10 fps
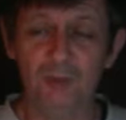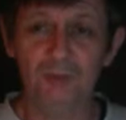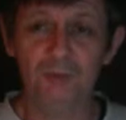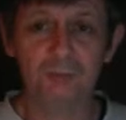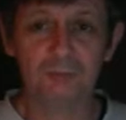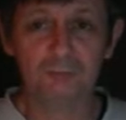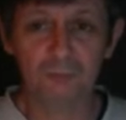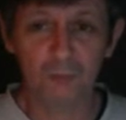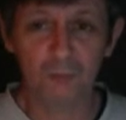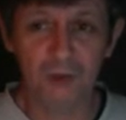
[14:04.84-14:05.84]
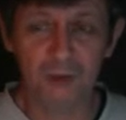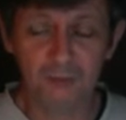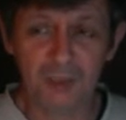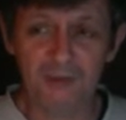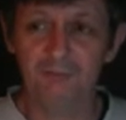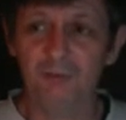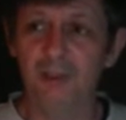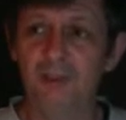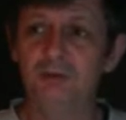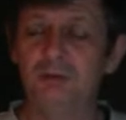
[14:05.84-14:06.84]
moment. We're expanding the
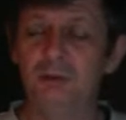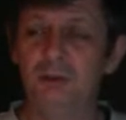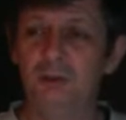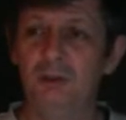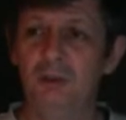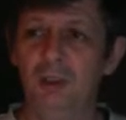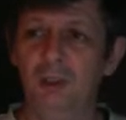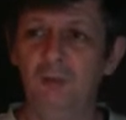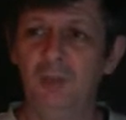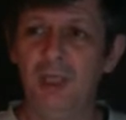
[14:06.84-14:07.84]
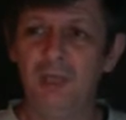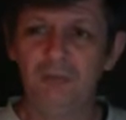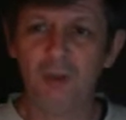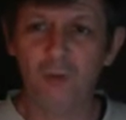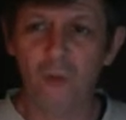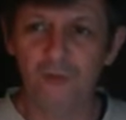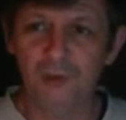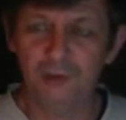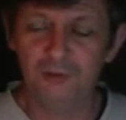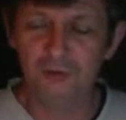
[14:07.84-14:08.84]
range. We haven't got all
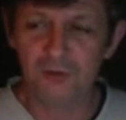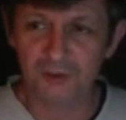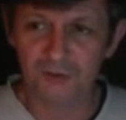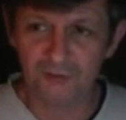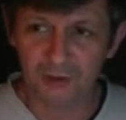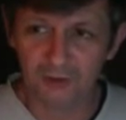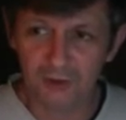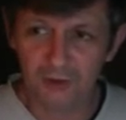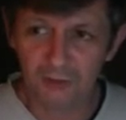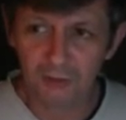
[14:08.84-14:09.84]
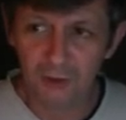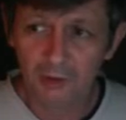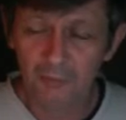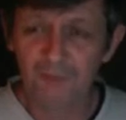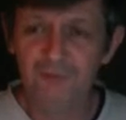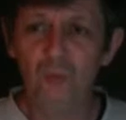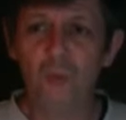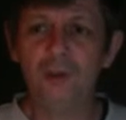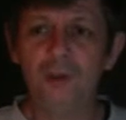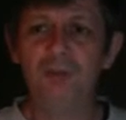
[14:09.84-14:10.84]
the strengths of nicotine, but if you
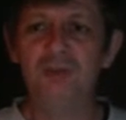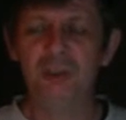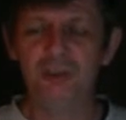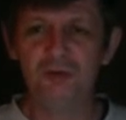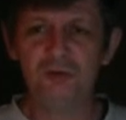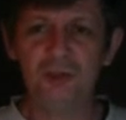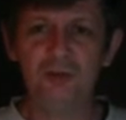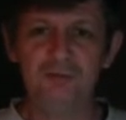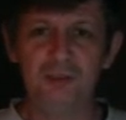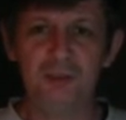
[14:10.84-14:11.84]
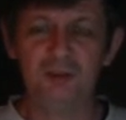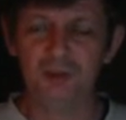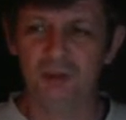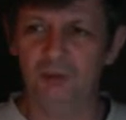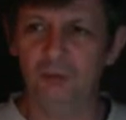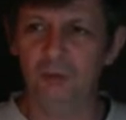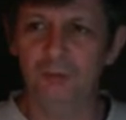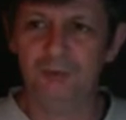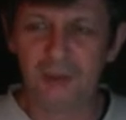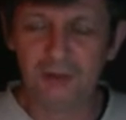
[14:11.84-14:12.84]
want a particular strength of nicotine, or a
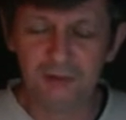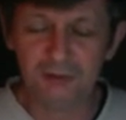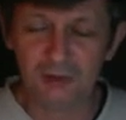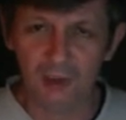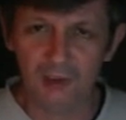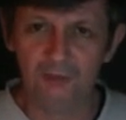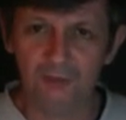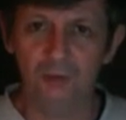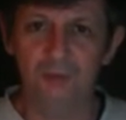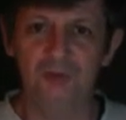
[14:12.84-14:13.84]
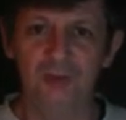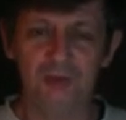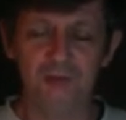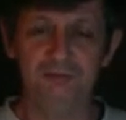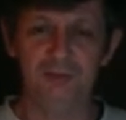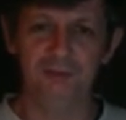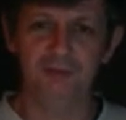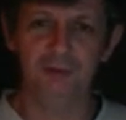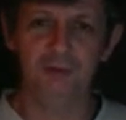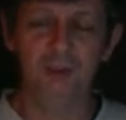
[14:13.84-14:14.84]
particular size, or a particular
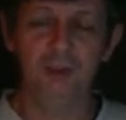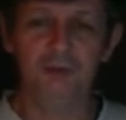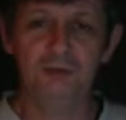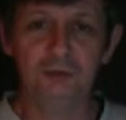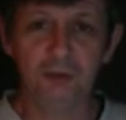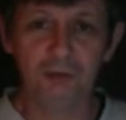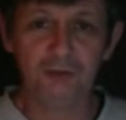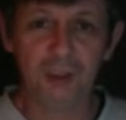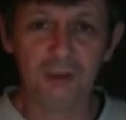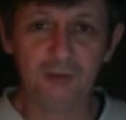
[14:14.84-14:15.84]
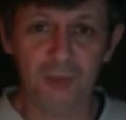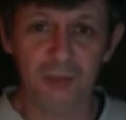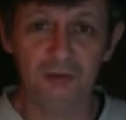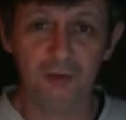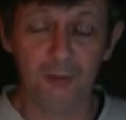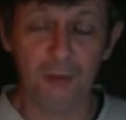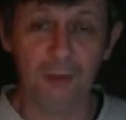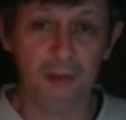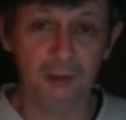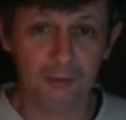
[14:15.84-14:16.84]
flavour, just contact me,
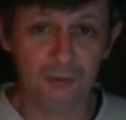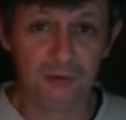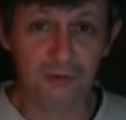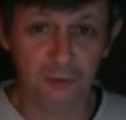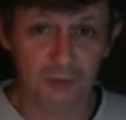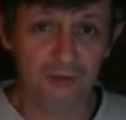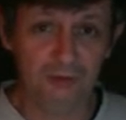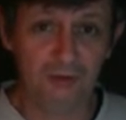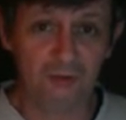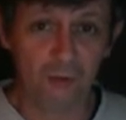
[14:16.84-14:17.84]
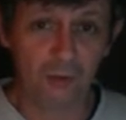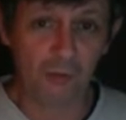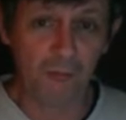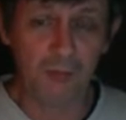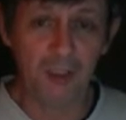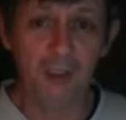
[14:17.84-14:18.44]
Dominic, at switch2ecigs.com,